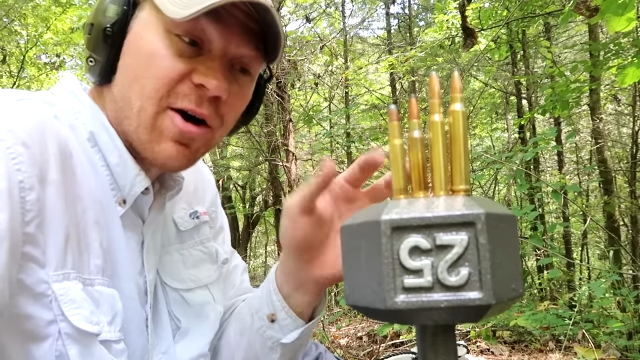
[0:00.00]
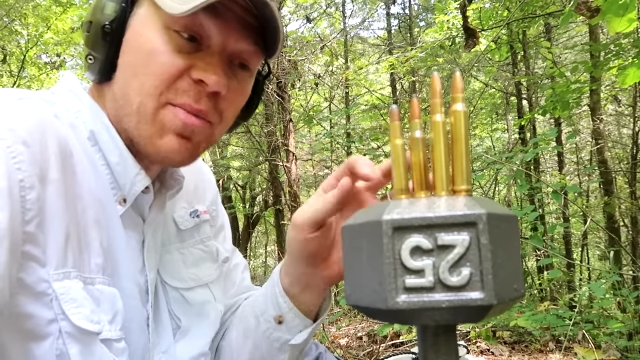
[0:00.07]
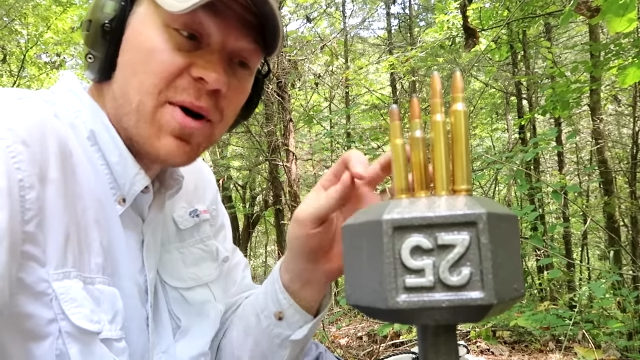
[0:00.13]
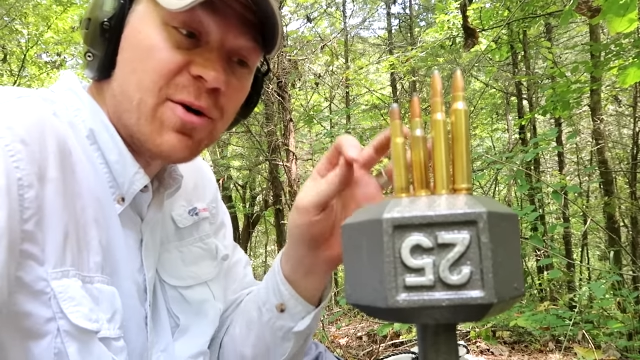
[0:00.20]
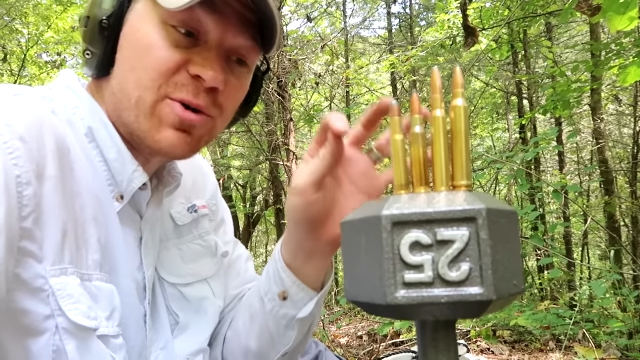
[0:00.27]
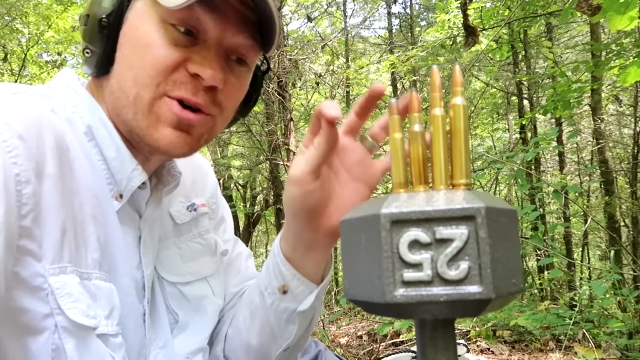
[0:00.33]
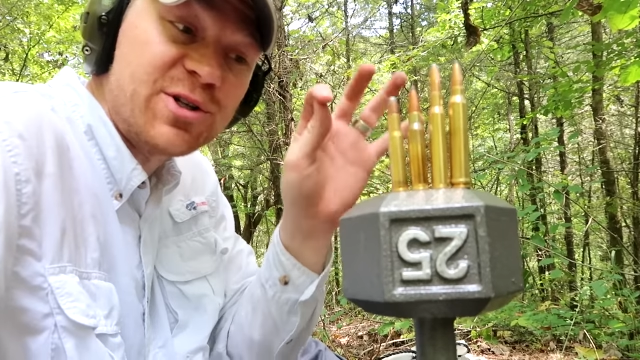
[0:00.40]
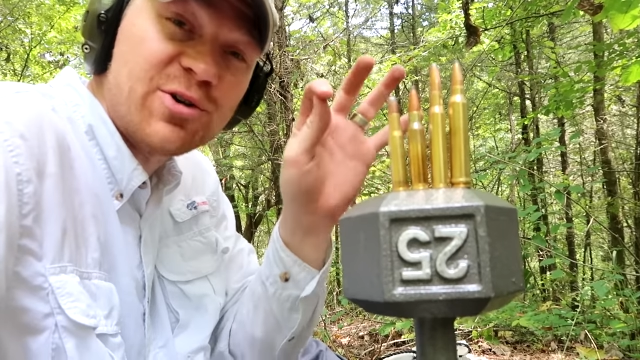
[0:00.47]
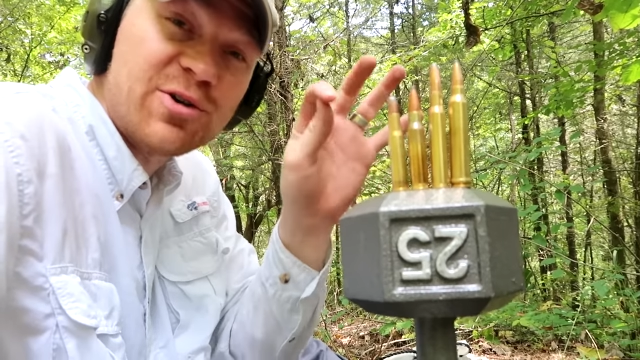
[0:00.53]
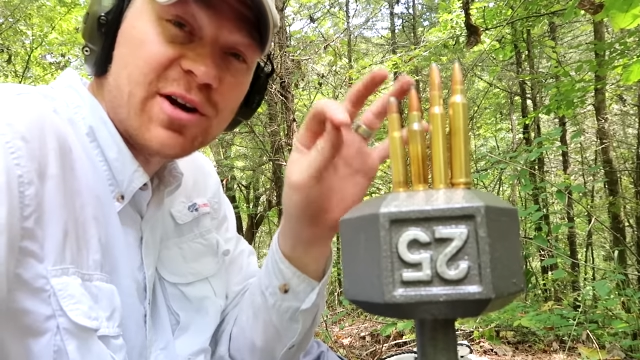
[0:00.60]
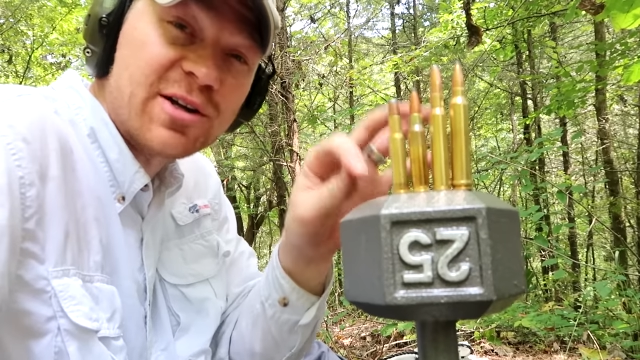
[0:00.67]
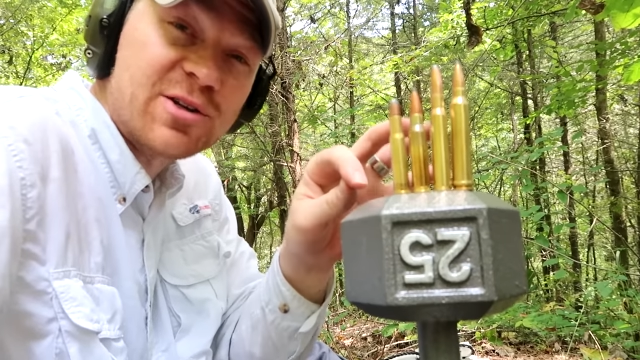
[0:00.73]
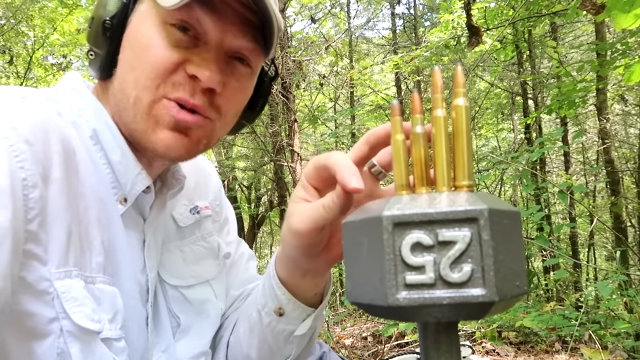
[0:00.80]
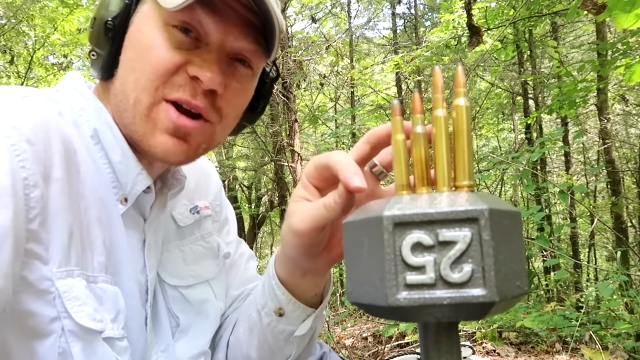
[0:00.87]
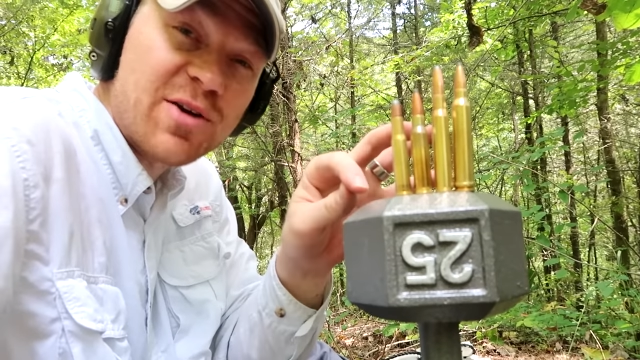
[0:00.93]
But we're shooting a
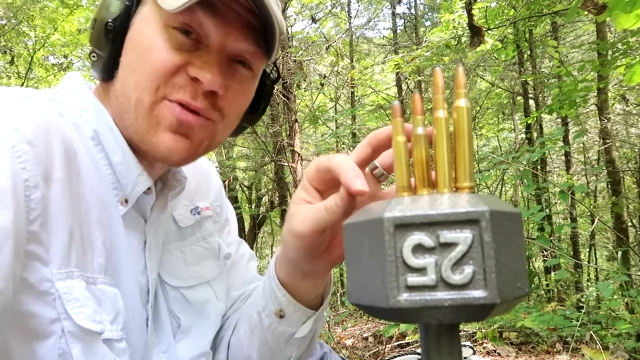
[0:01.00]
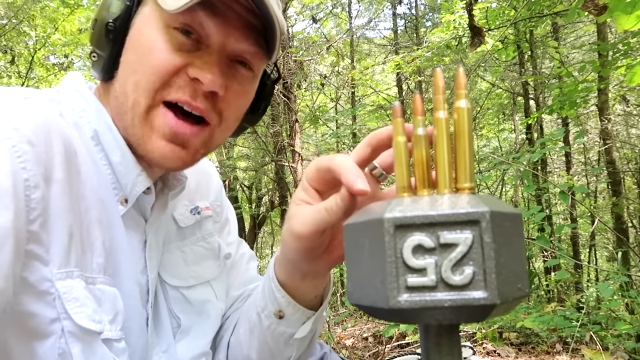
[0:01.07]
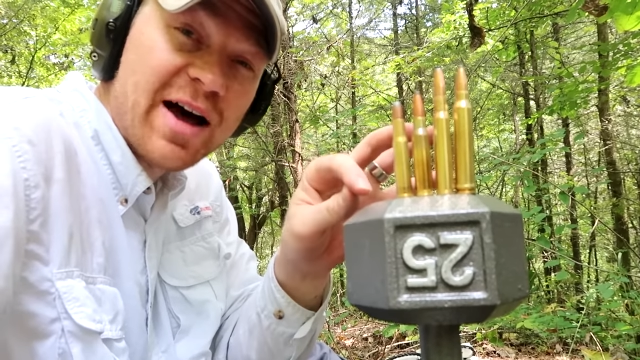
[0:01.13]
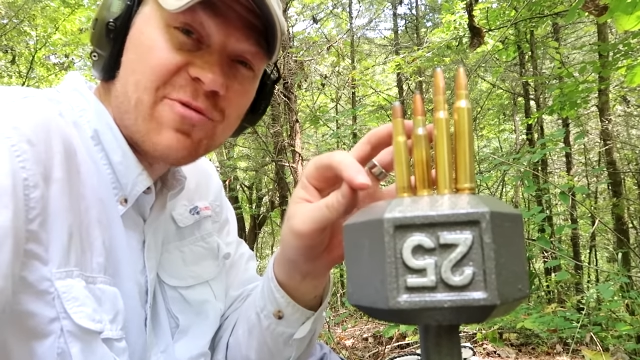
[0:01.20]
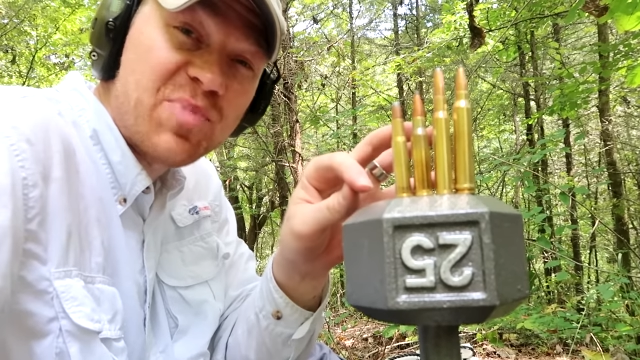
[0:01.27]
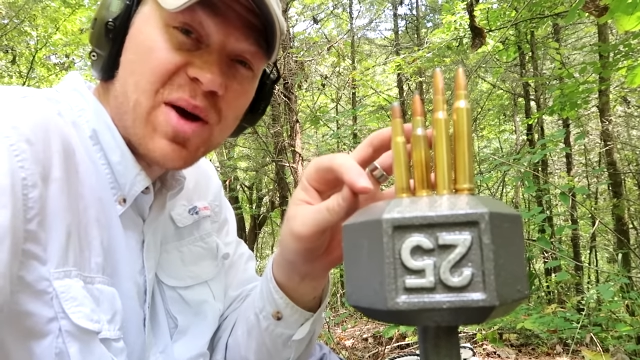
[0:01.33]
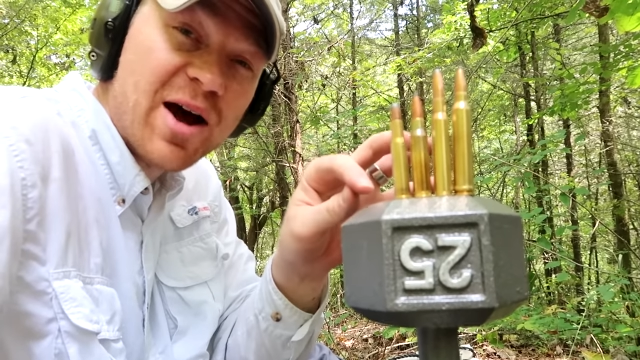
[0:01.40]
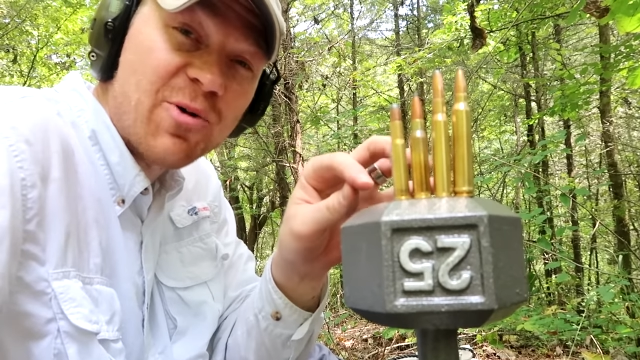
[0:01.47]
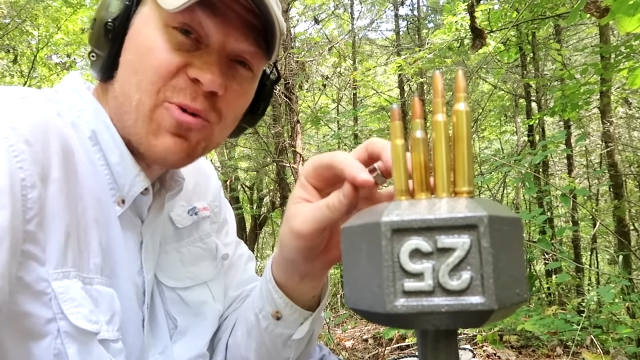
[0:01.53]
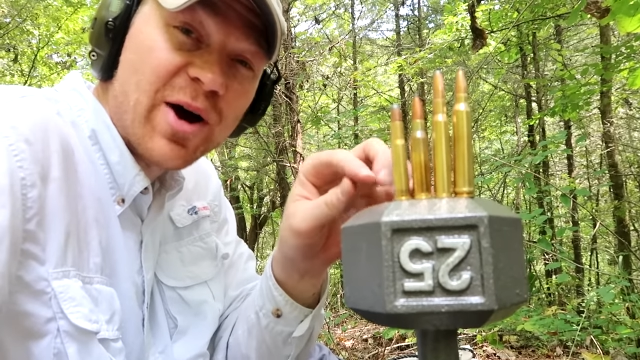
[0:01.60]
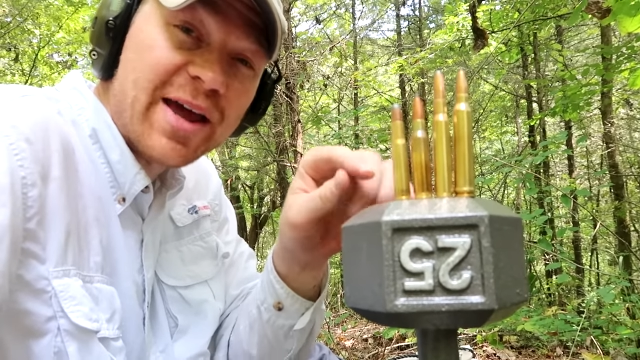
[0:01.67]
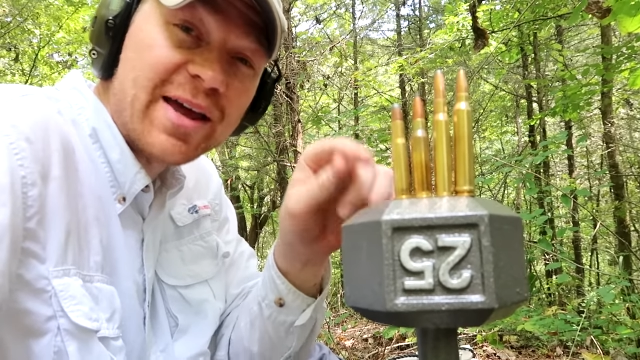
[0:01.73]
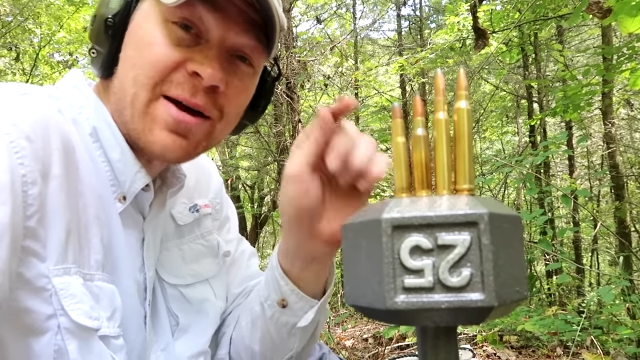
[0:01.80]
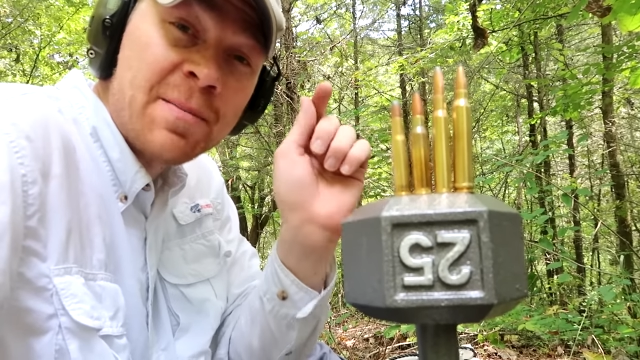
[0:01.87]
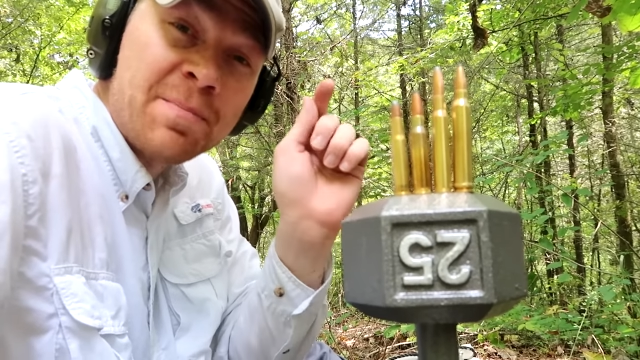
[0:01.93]
25-pound
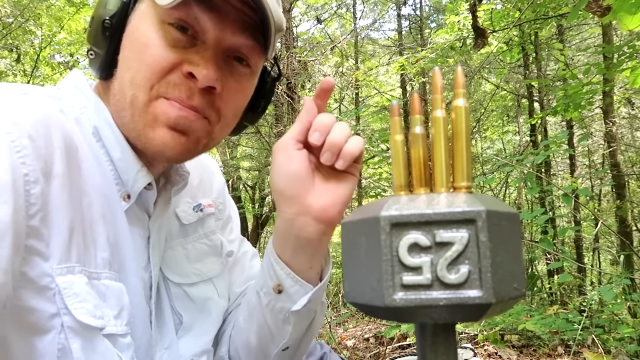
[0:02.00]
weight